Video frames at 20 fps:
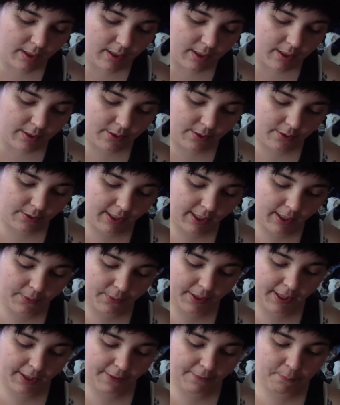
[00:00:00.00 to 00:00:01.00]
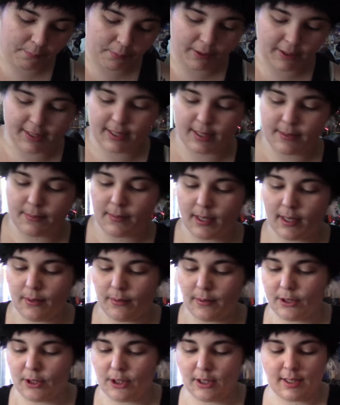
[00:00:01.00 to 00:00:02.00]
So now we have Prisma,
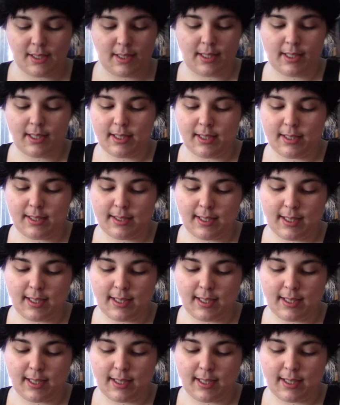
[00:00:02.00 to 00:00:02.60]
which is this